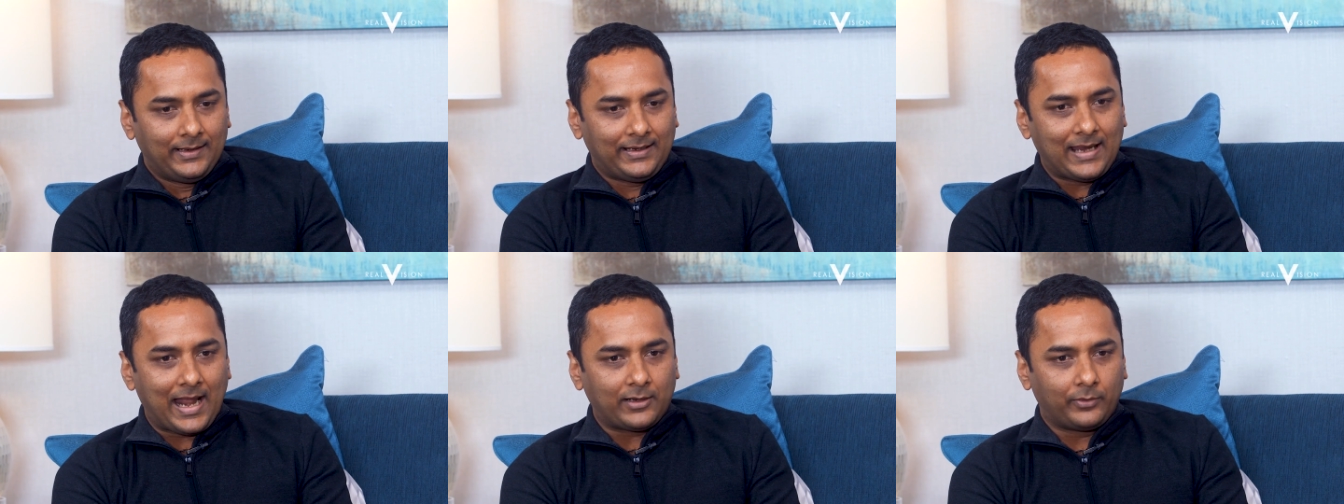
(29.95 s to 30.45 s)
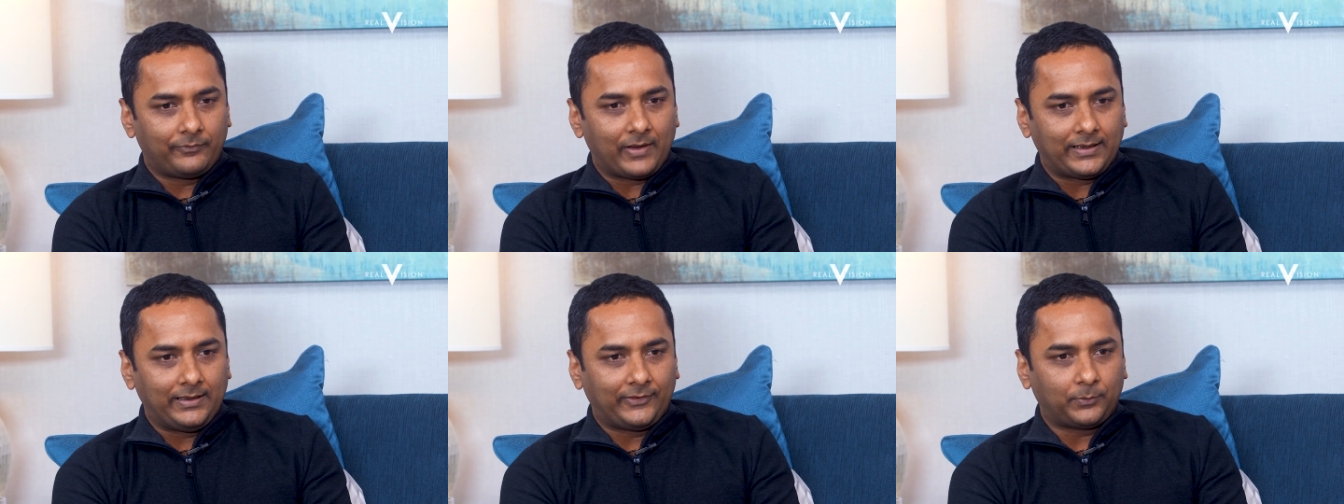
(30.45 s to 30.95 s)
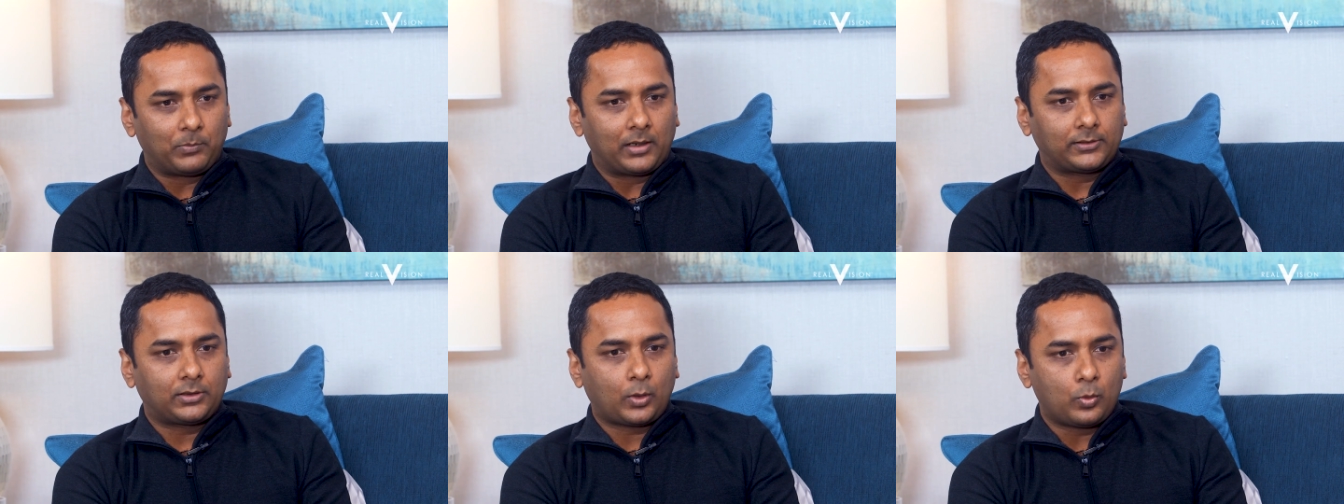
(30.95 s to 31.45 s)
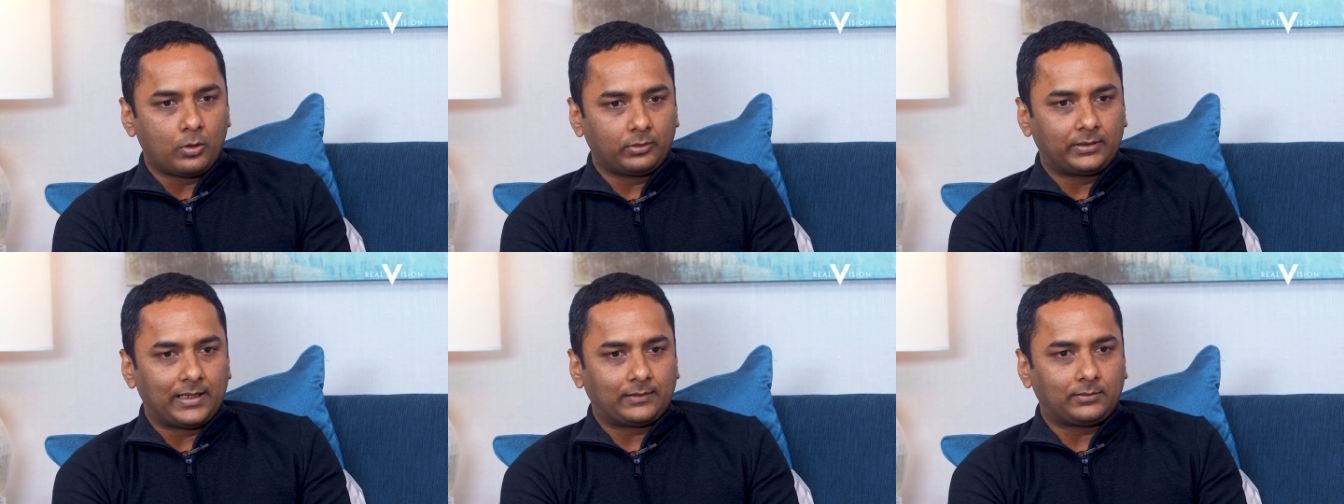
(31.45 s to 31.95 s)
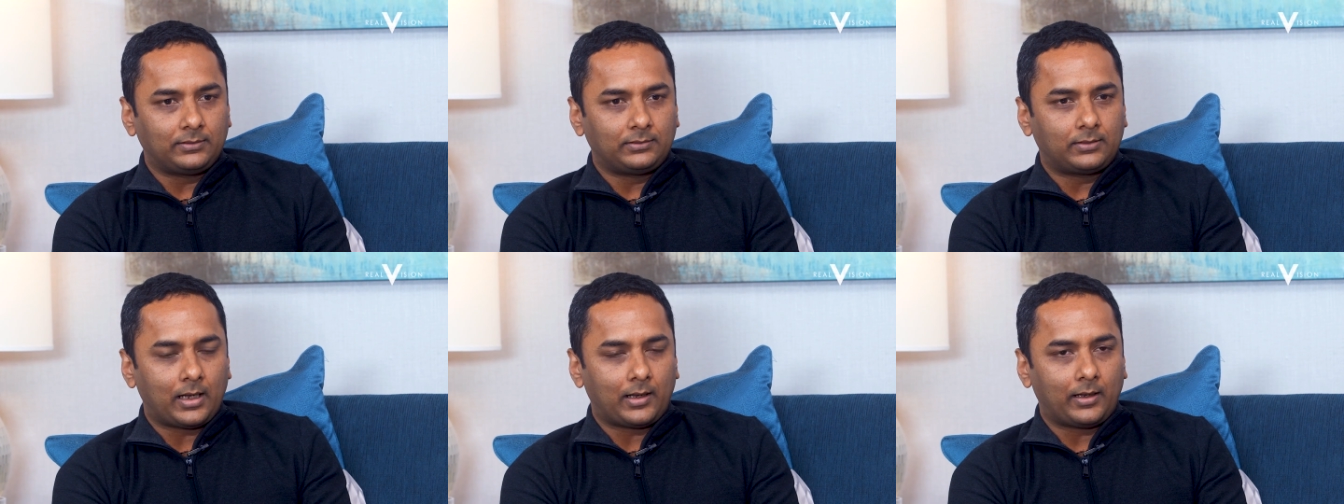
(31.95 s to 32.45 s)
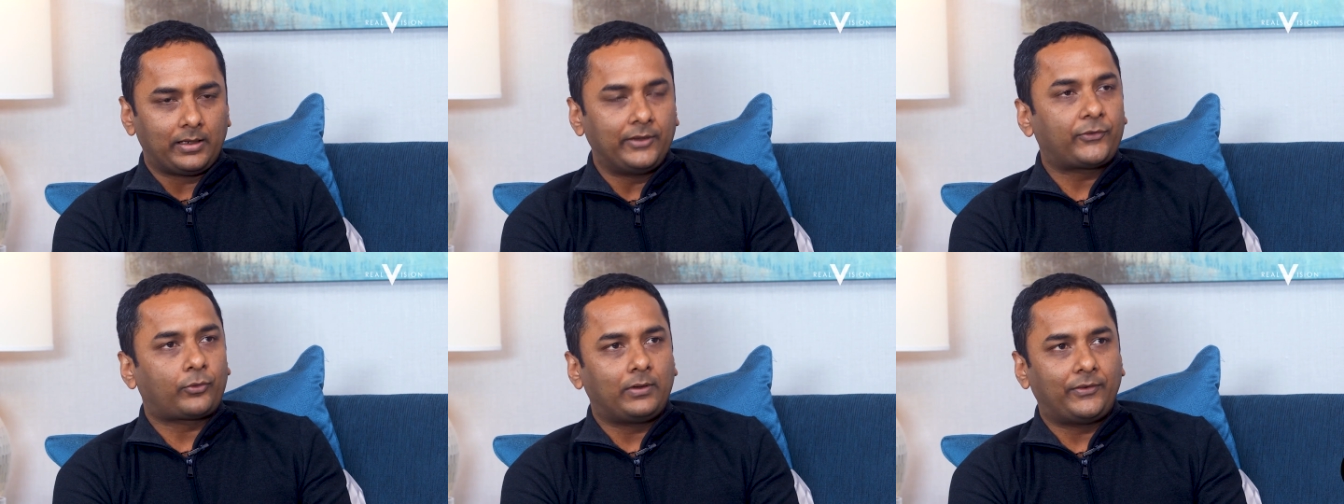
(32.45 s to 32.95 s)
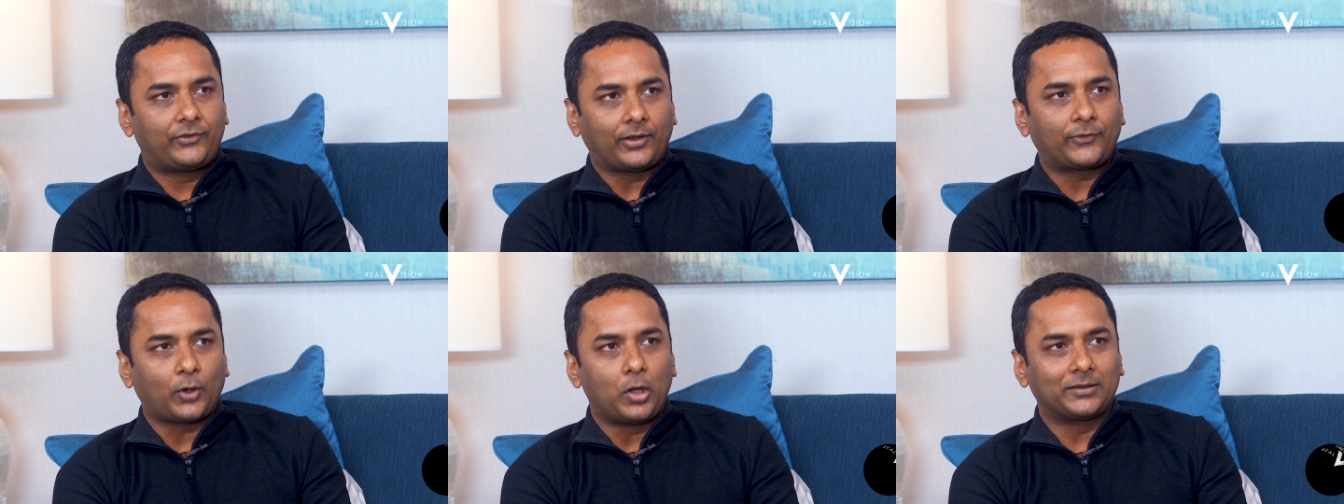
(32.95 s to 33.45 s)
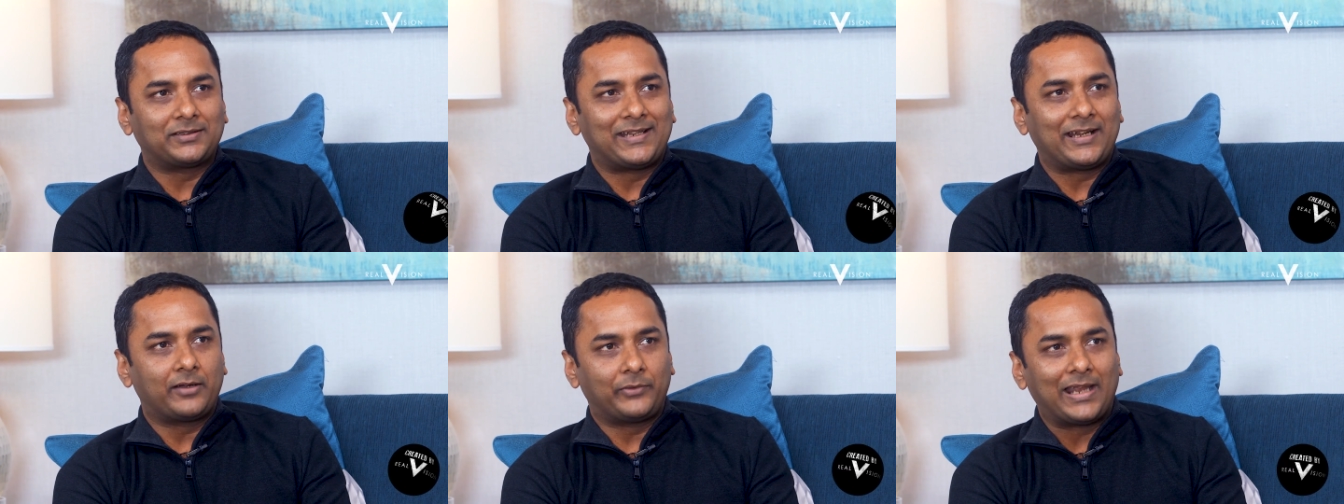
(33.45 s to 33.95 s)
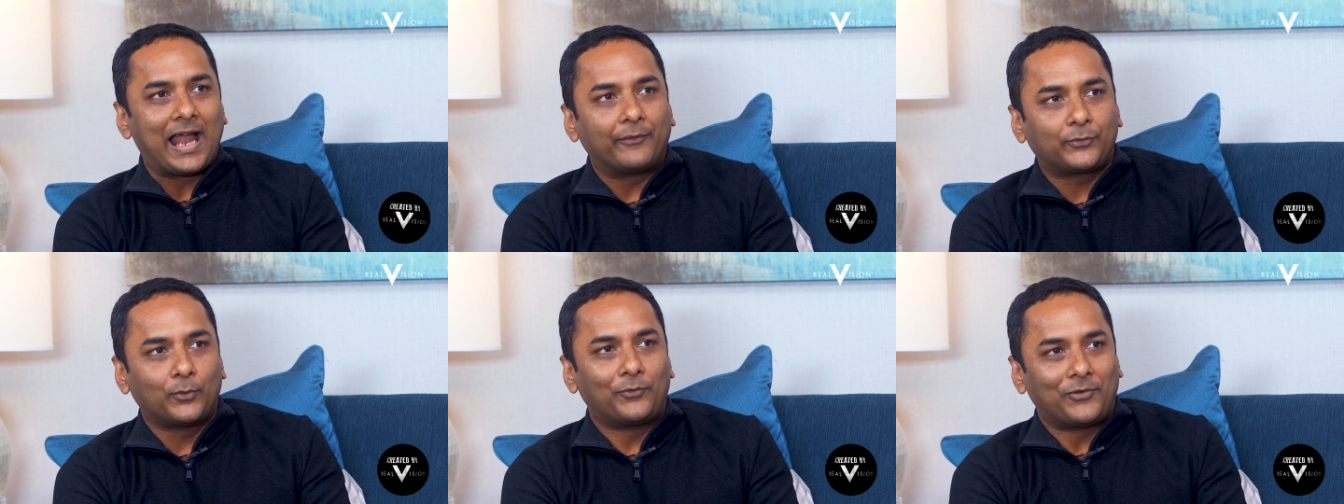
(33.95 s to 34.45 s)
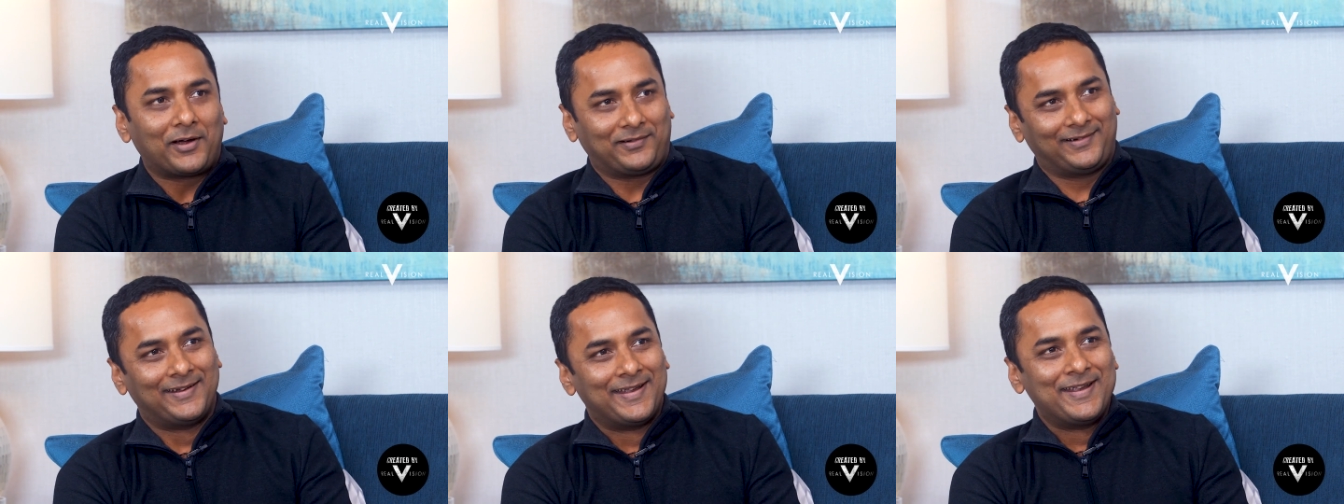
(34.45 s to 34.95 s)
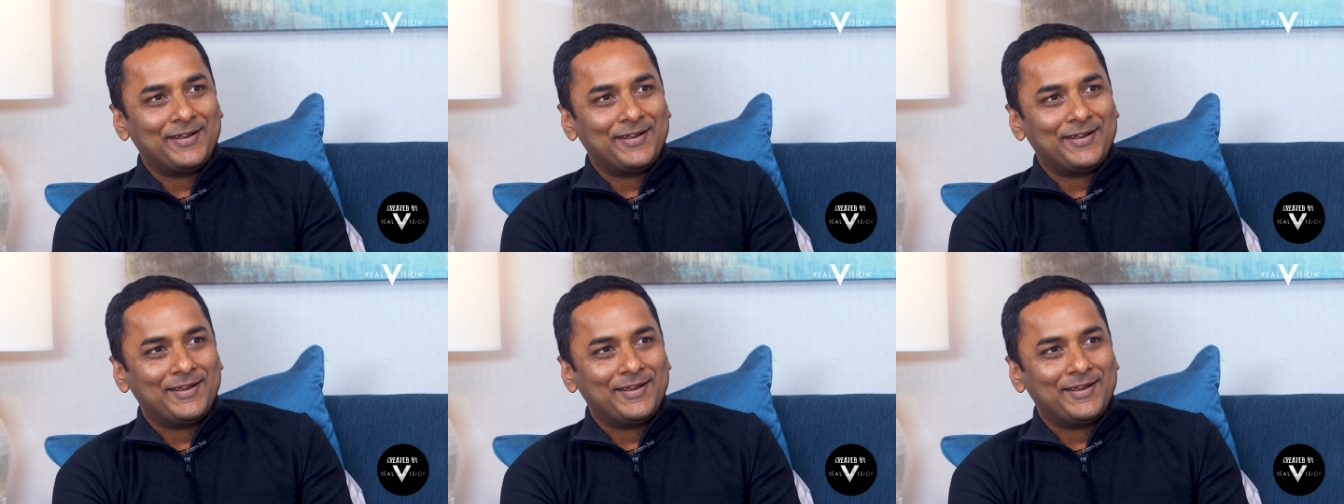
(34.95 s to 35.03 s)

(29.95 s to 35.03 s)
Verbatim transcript: he had a very smart quote that uh, history is just all the data we have so far,